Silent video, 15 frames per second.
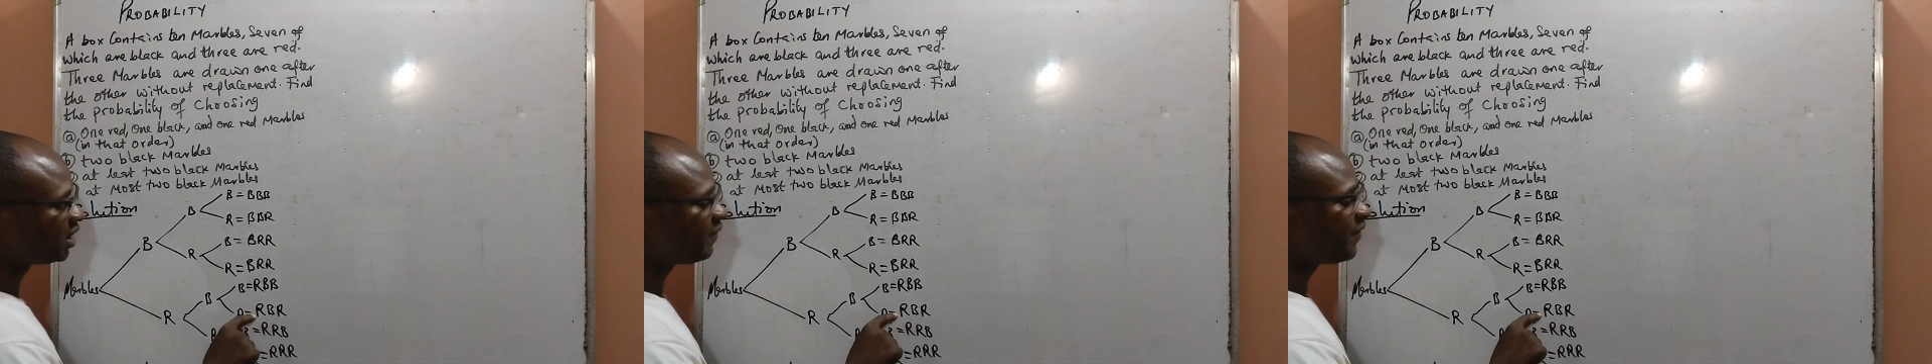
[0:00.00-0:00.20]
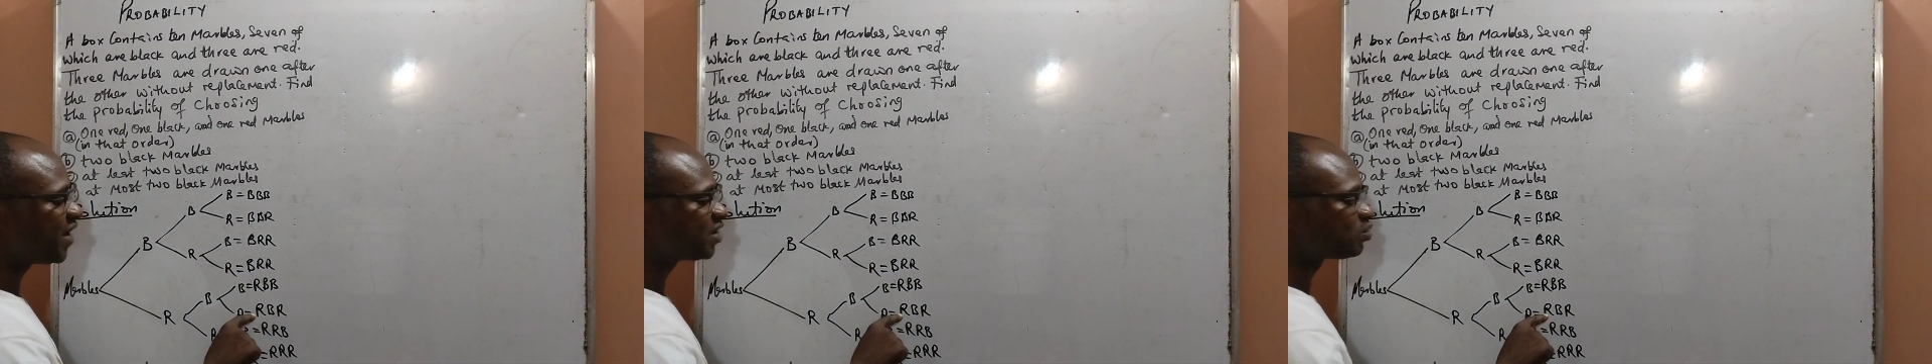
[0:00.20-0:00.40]

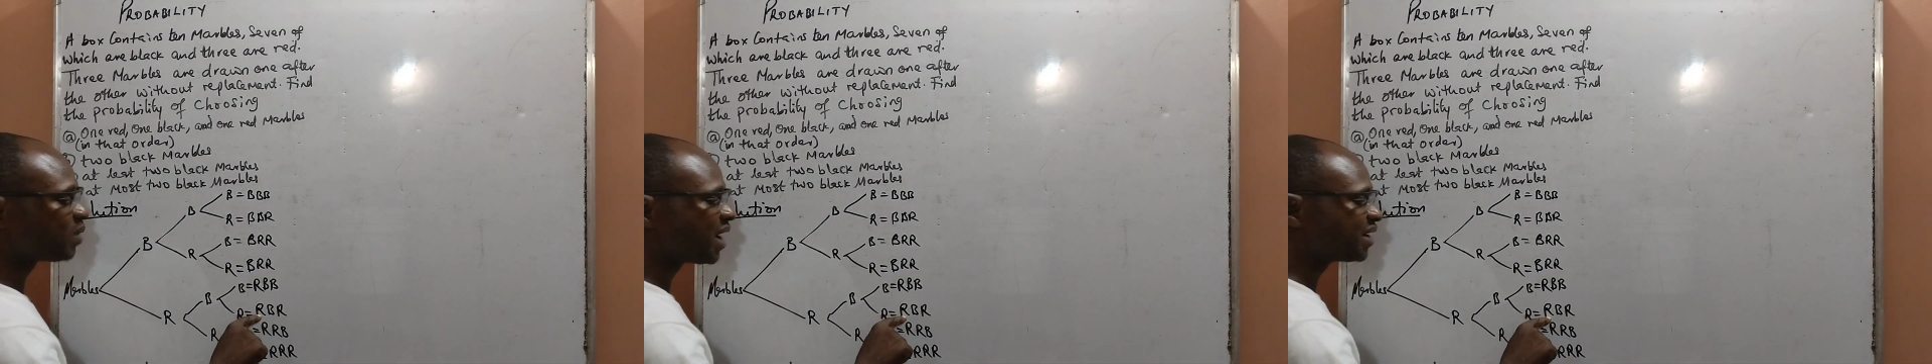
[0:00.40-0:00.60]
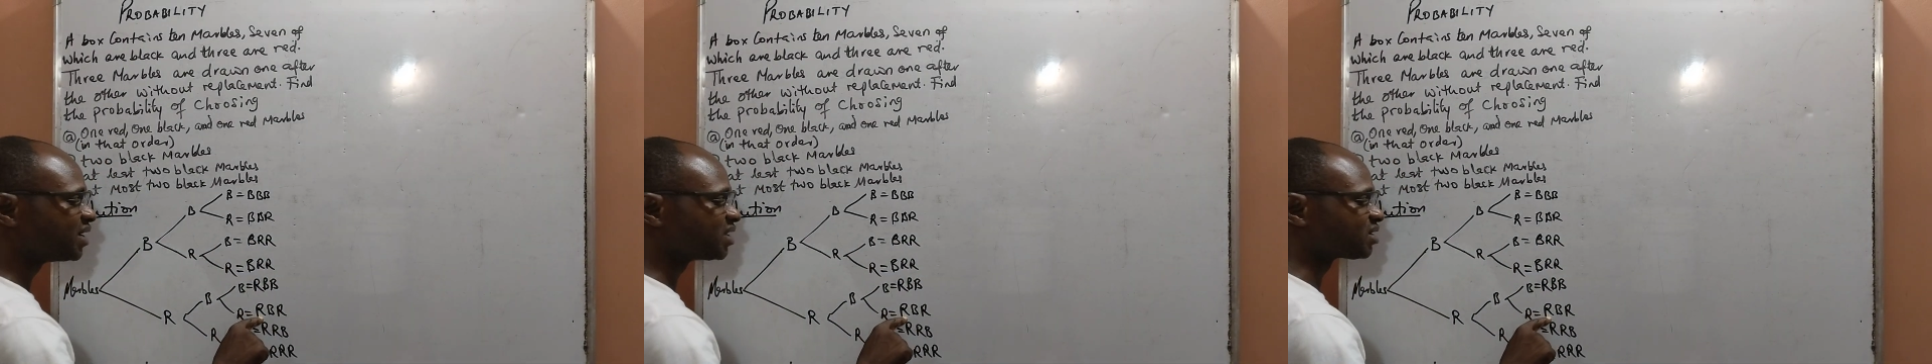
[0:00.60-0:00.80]
The first
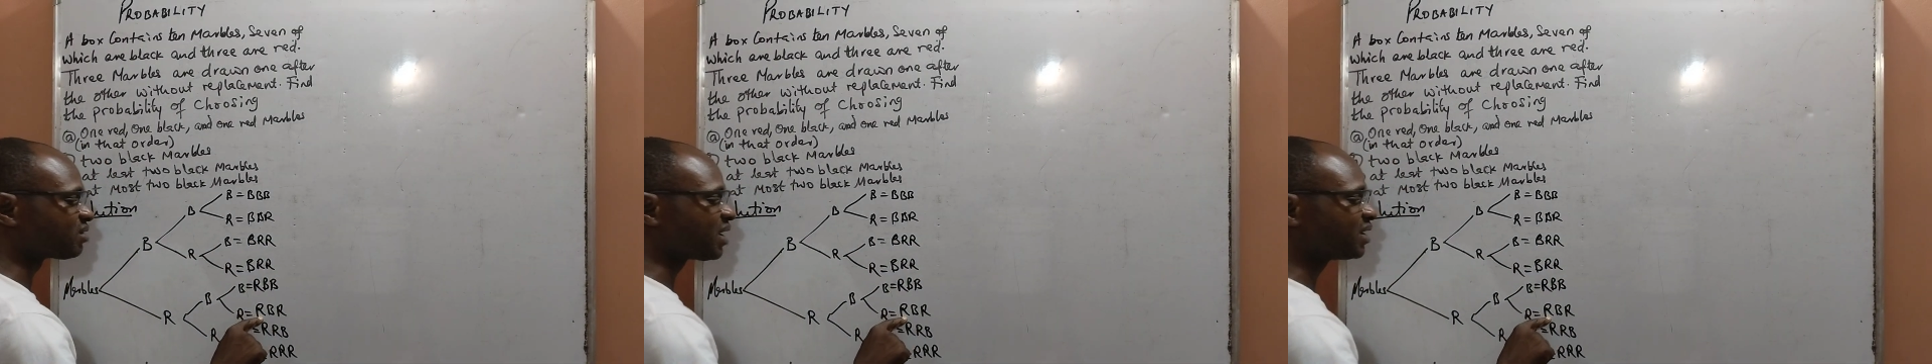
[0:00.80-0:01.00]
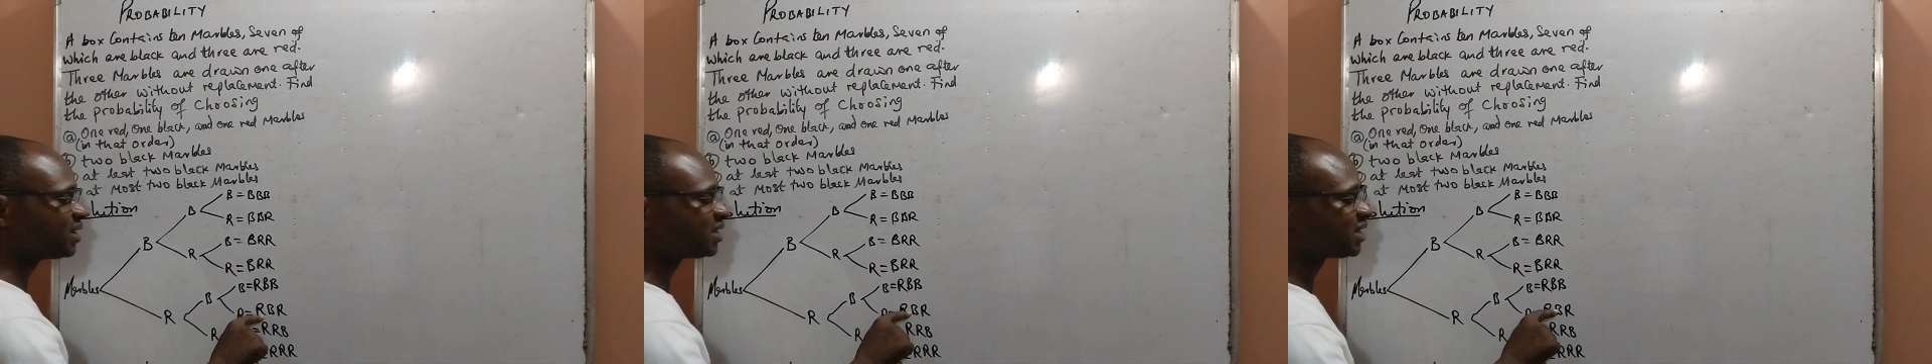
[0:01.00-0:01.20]
one is
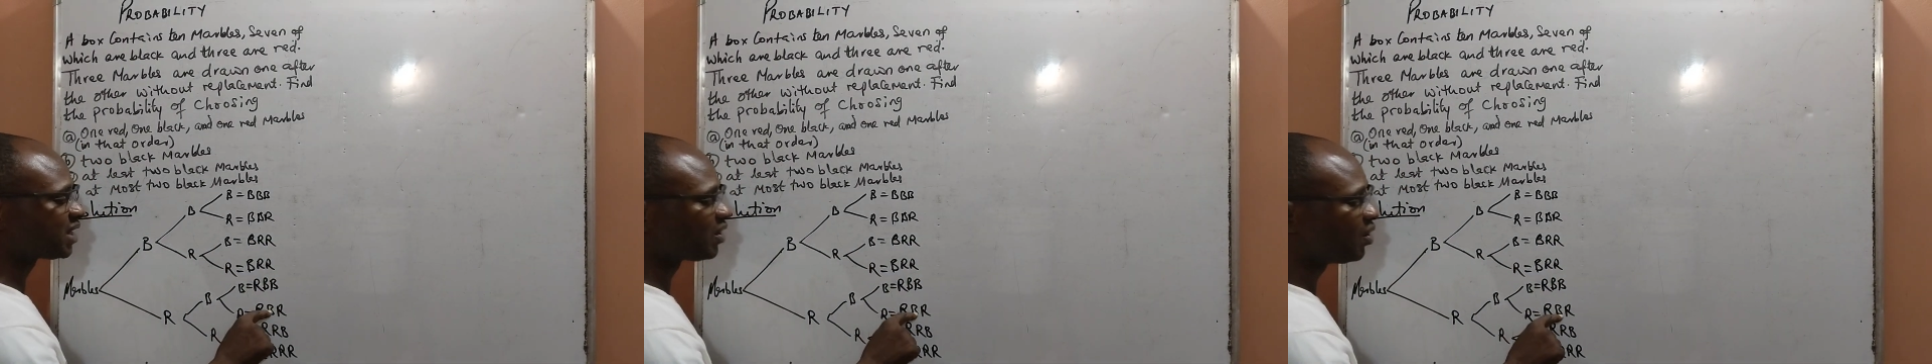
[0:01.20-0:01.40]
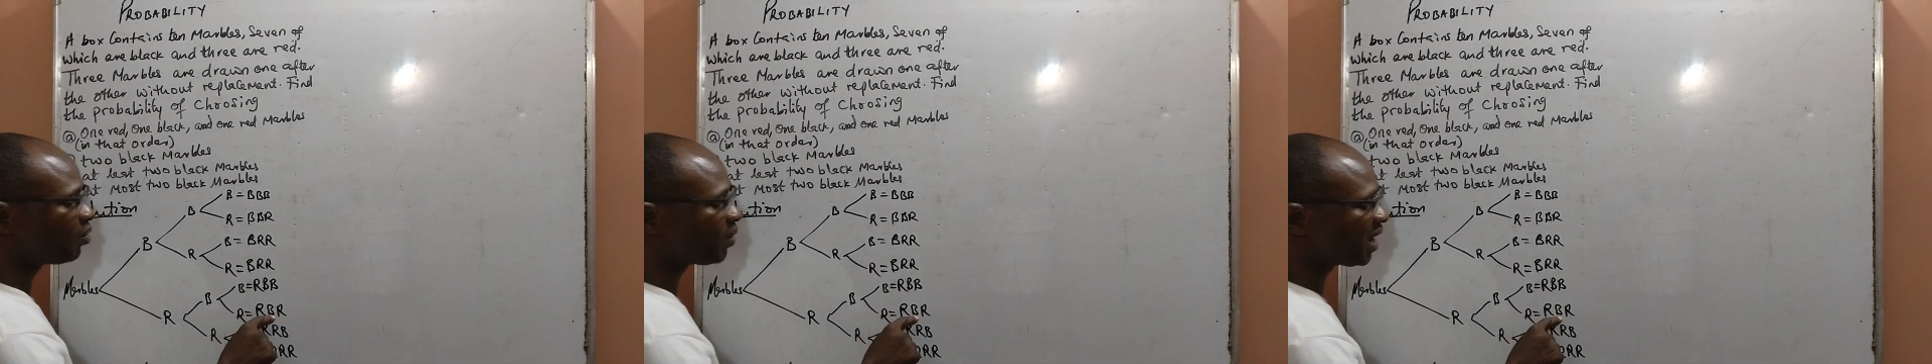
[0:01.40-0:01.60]
red, the
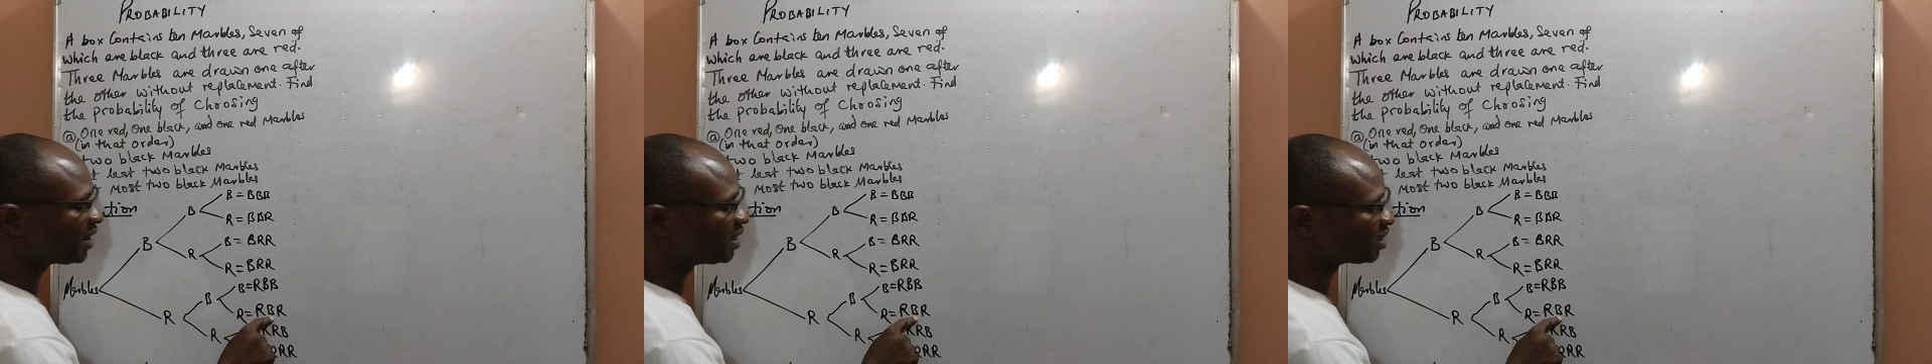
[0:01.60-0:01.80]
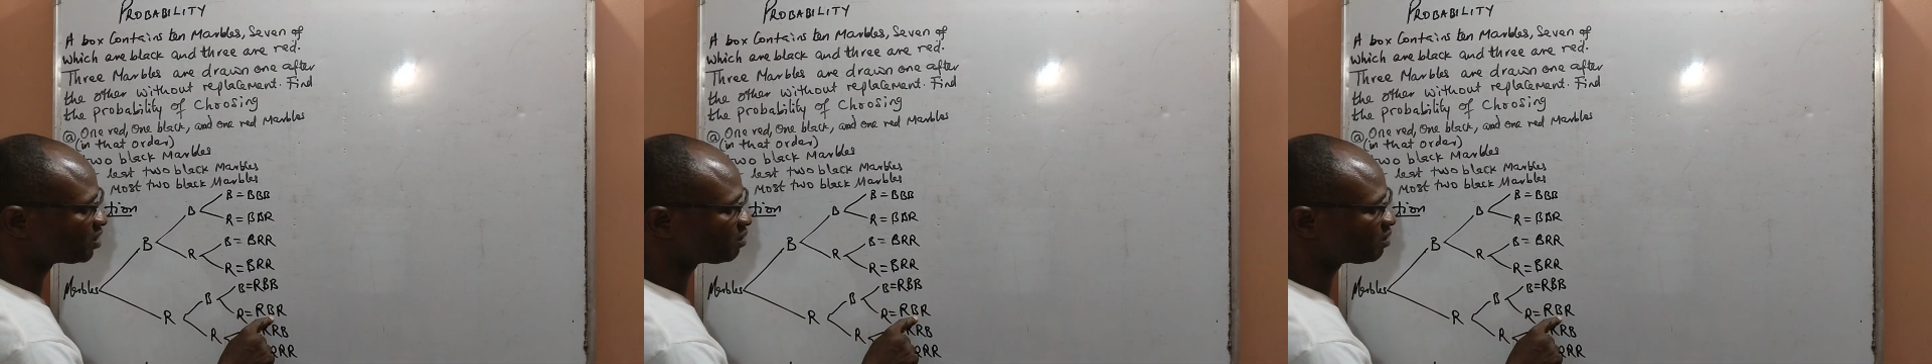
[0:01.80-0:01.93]
second one